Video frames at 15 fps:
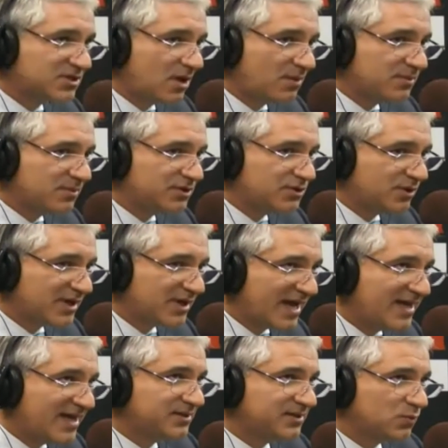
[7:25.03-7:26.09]
is coming to an
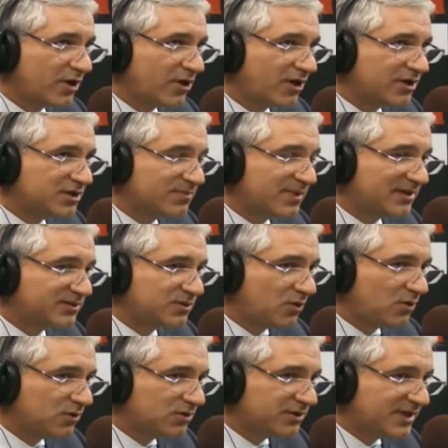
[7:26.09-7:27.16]
end. We heard about
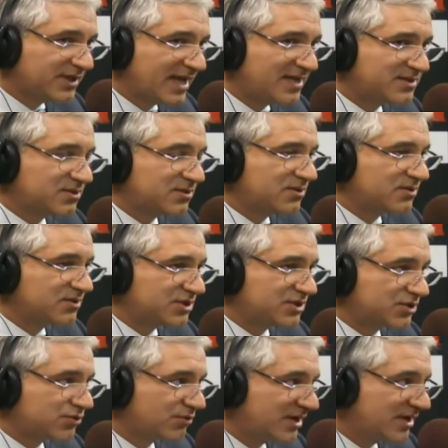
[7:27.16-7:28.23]
colon cancer
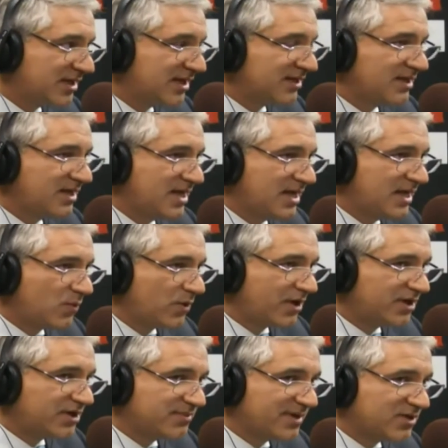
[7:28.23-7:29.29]
screening. We
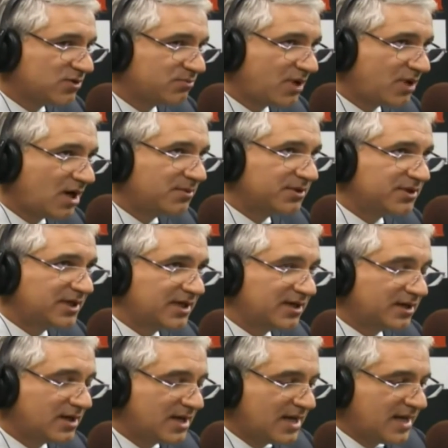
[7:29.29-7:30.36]
heard about
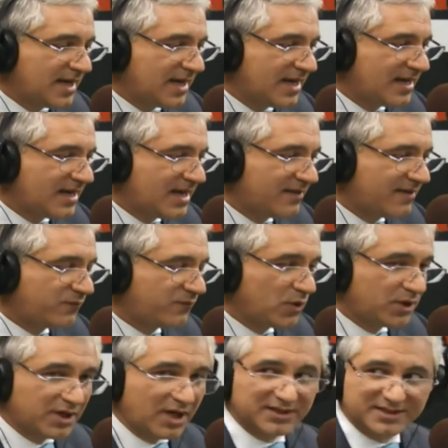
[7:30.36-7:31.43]
Obamacare. If
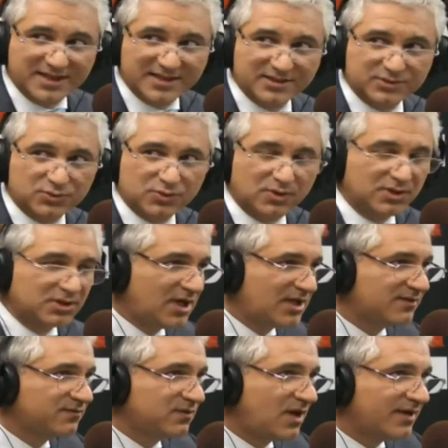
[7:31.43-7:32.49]
we're not getting to a
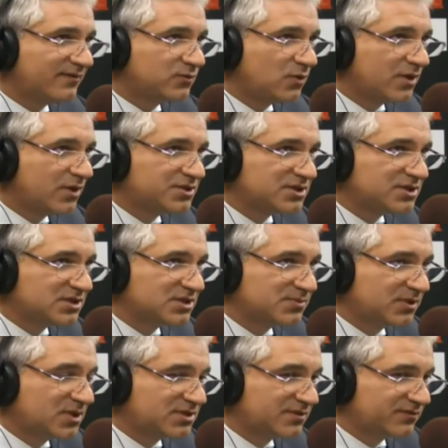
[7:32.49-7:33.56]
lot of live questions, it's
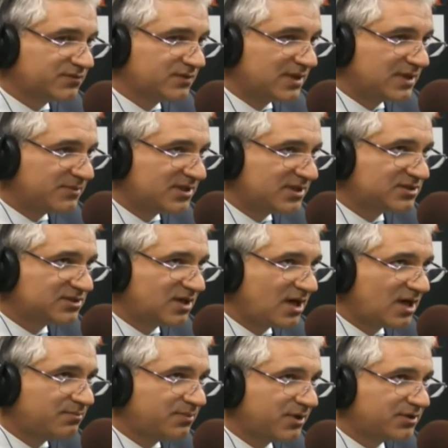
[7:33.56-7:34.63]
because of limited
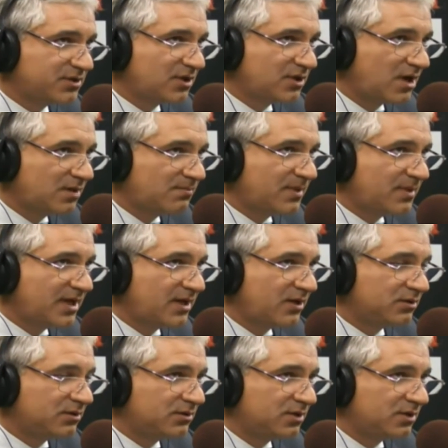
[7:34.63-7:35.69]
time. But come
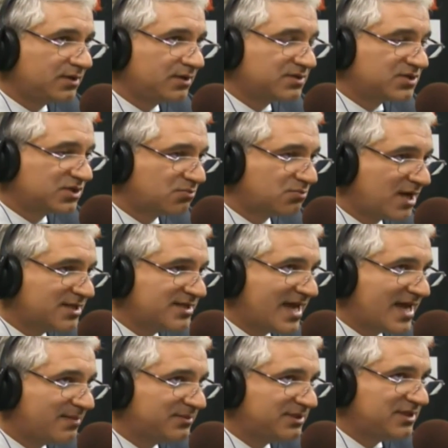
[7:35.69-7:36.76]
on
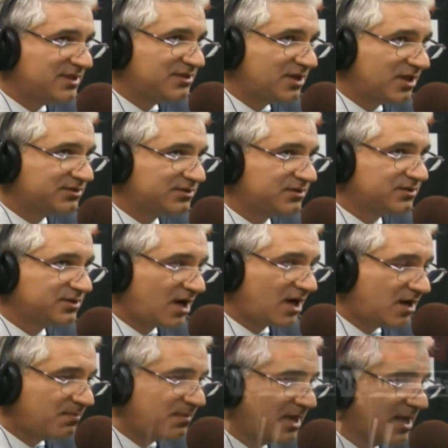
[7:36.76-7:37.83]

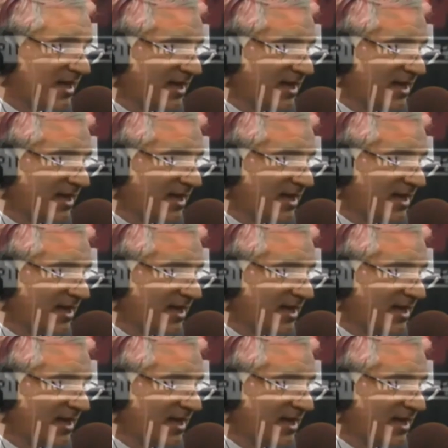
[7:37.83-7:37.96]
samadimd.com